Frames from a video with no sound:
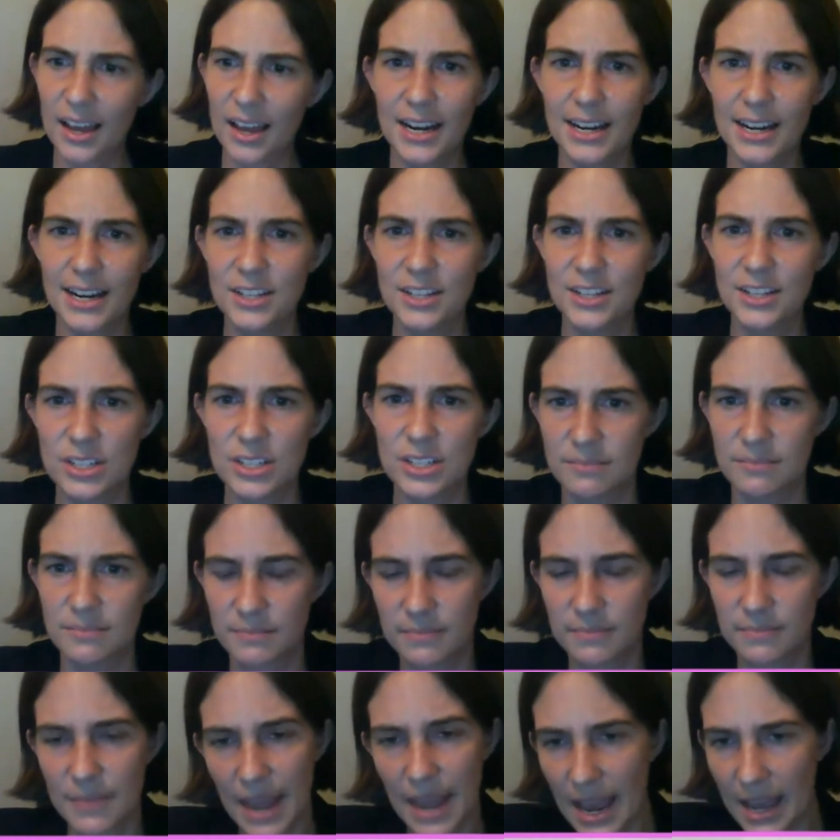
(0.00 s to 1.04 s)
and it just
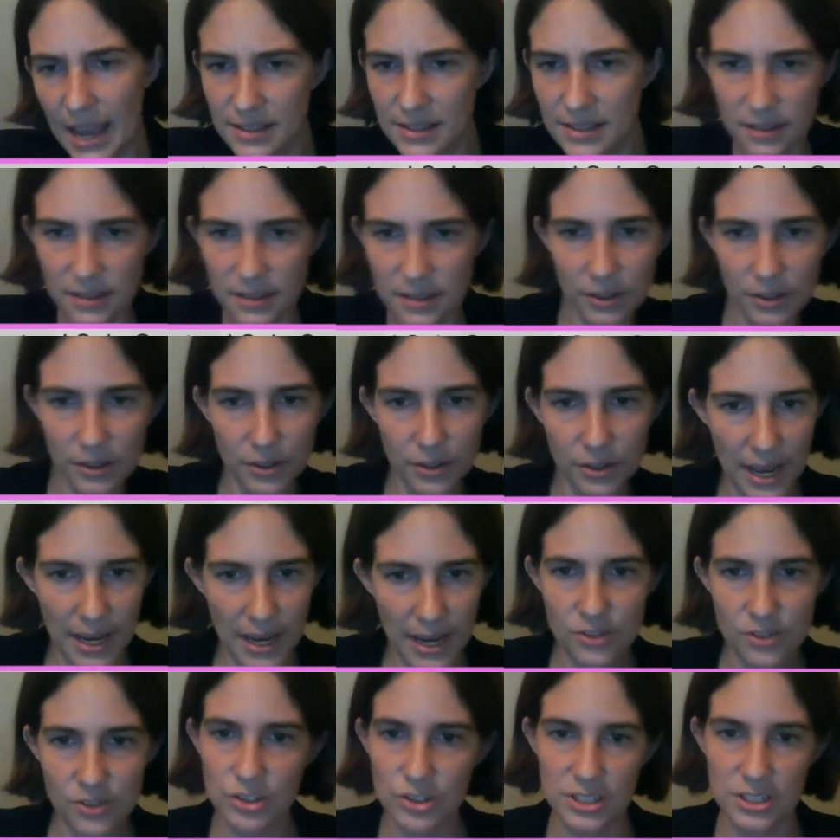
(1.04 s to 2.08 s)
adds a little
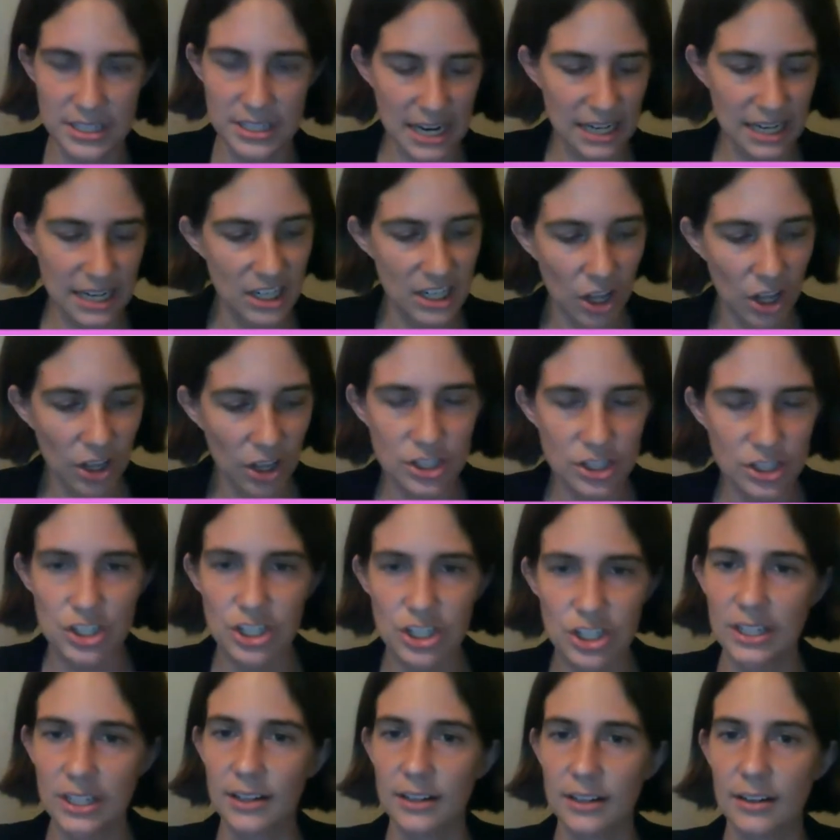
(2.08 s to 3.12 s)
extra
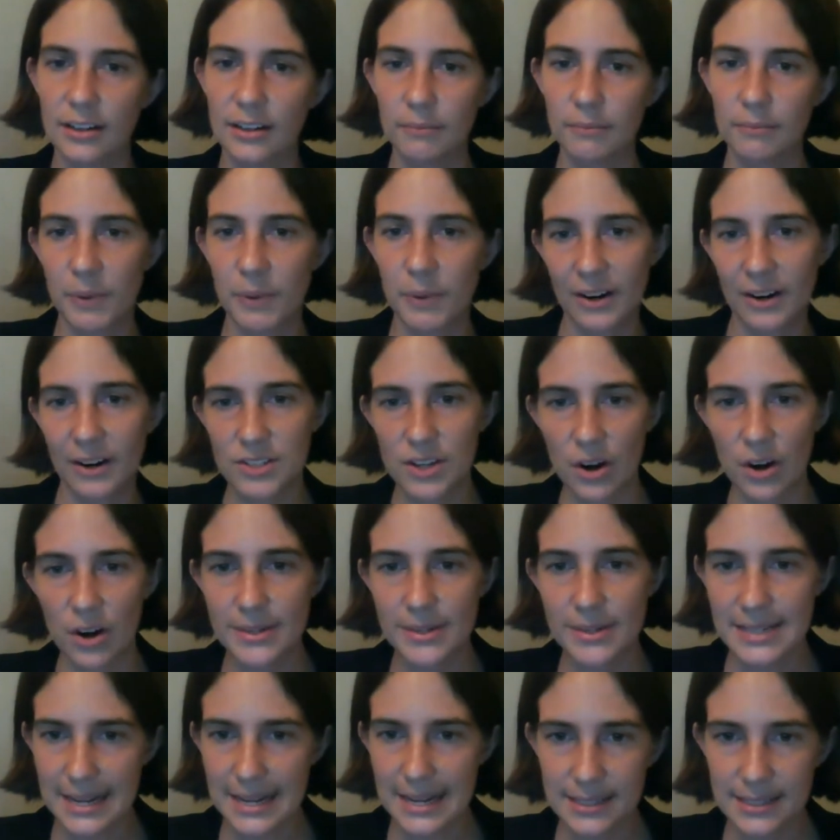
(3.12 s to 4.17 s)
technology, and parents are
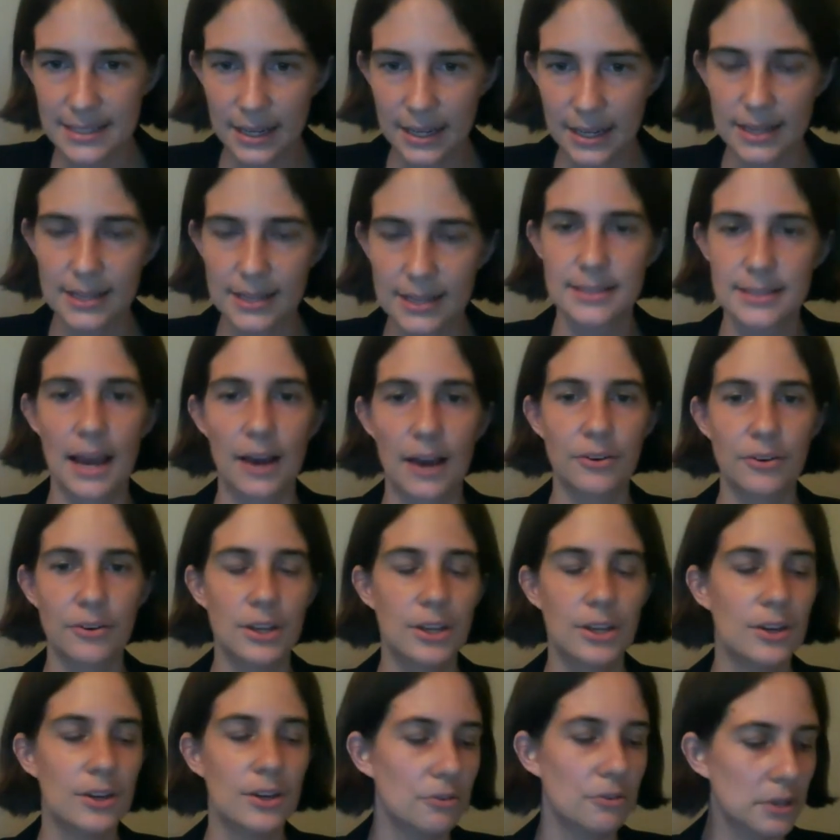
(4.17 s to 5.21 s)
always asking us, how do
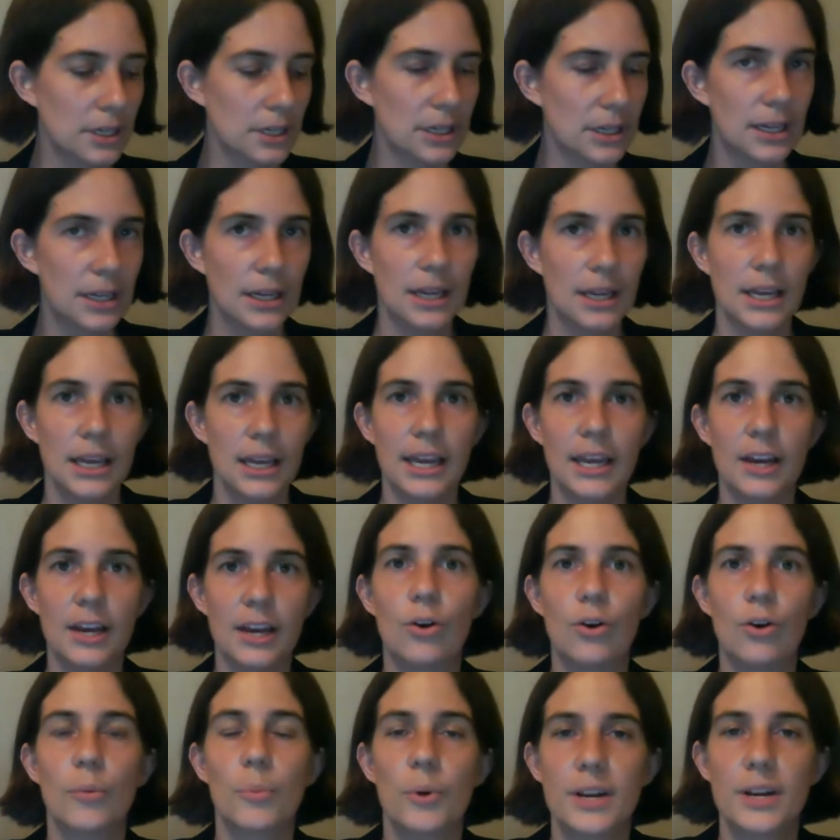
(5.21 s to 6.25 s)
you
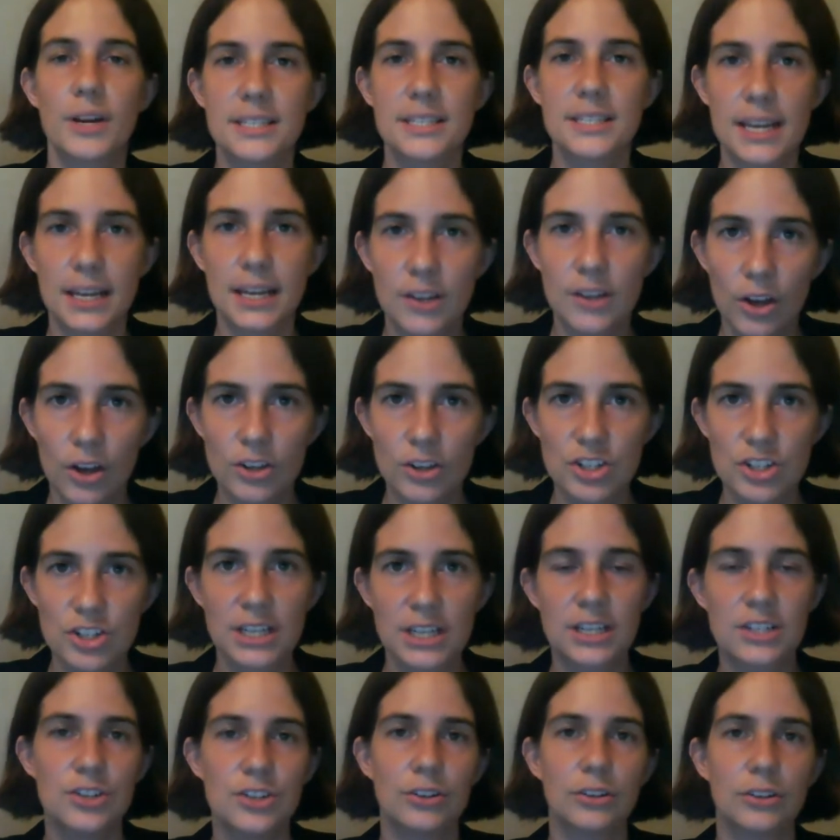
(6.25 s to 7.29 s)
incorporate technology
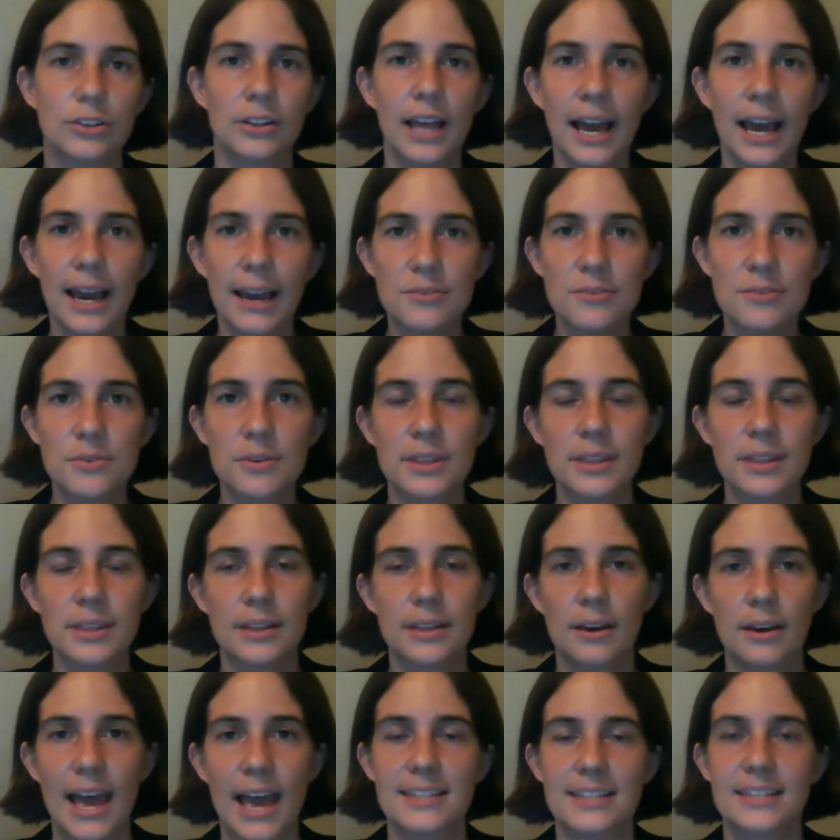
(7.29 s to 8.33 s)
into your lives with
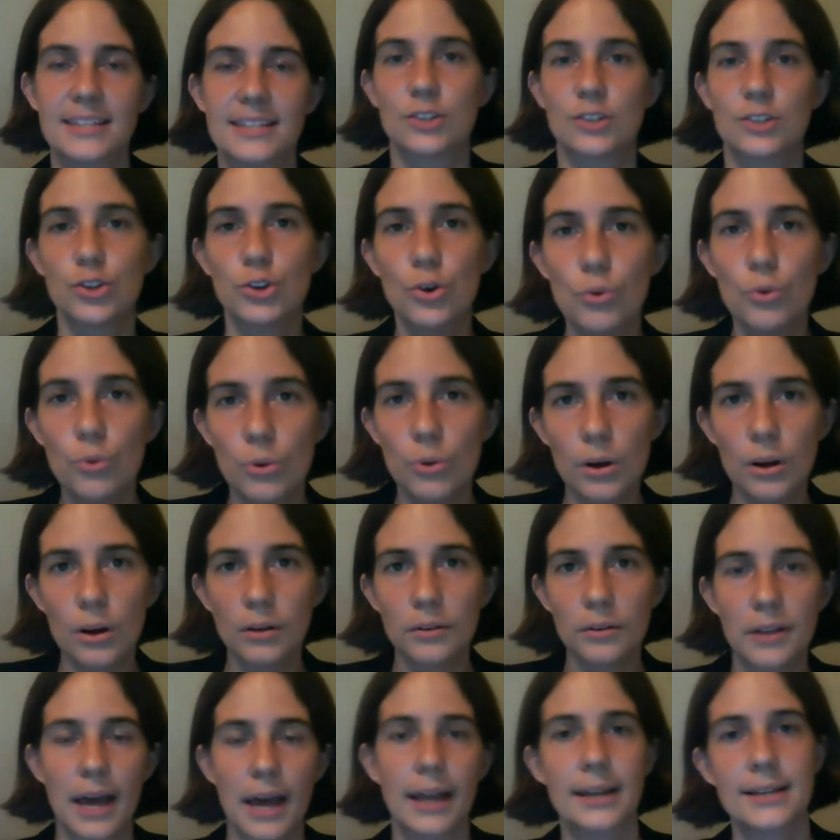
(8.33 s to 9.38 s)
as a
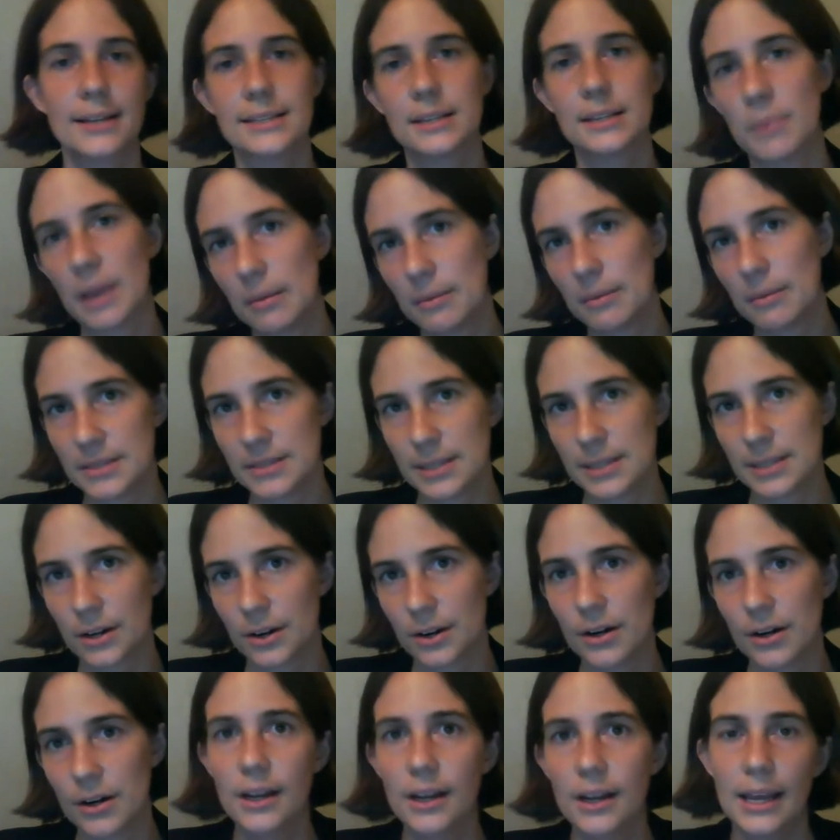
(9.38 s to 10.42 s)
tool, not as a
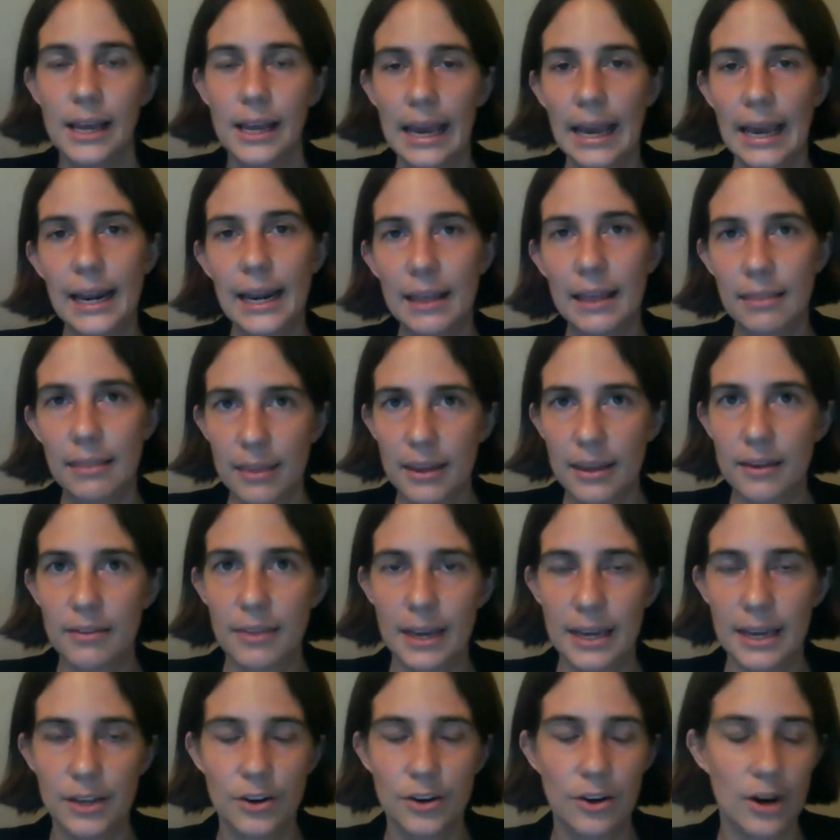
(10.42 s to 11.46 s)
babysitter? And I think
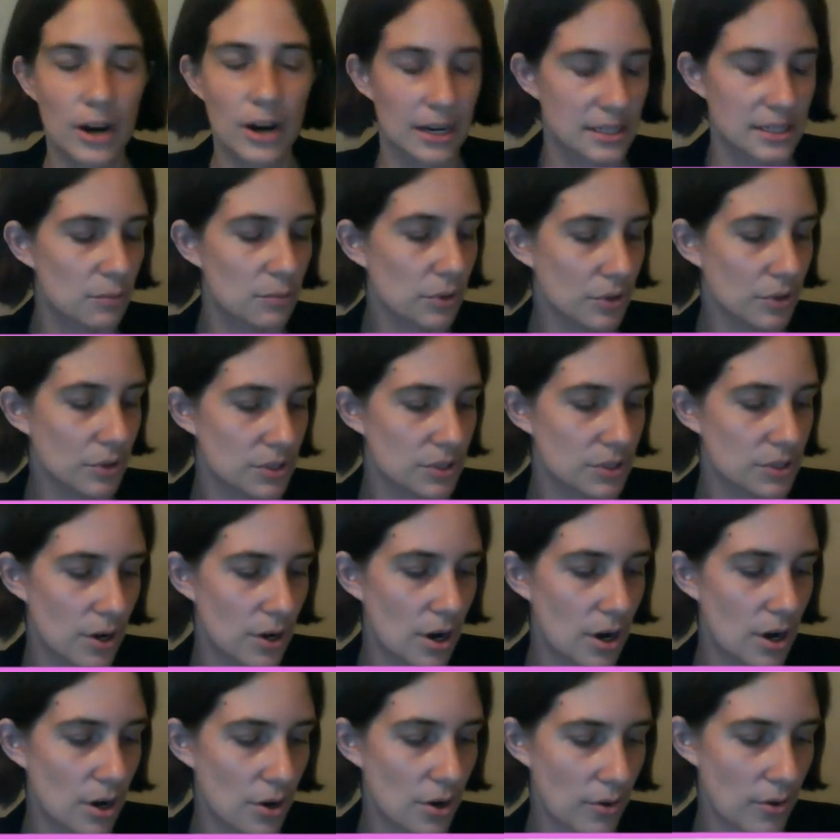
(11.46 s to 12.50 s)
that interactive books
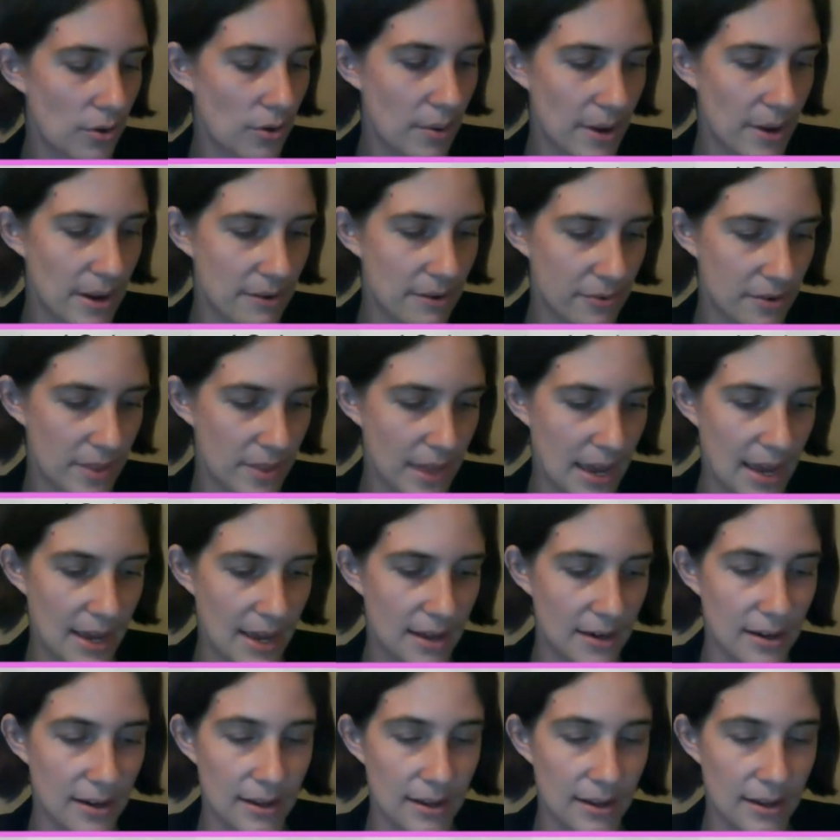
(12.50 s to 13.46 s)
are a great way for that.